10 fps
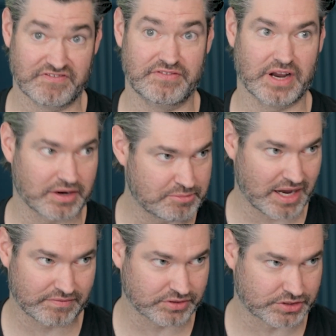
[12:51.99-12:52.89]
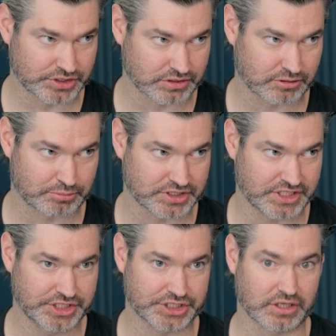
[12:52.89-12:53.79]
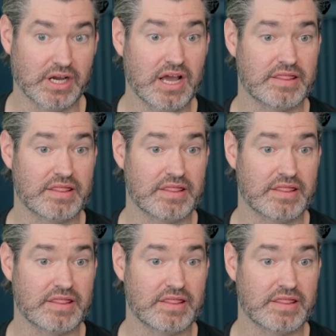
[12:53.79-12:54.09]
very painful surgical procedure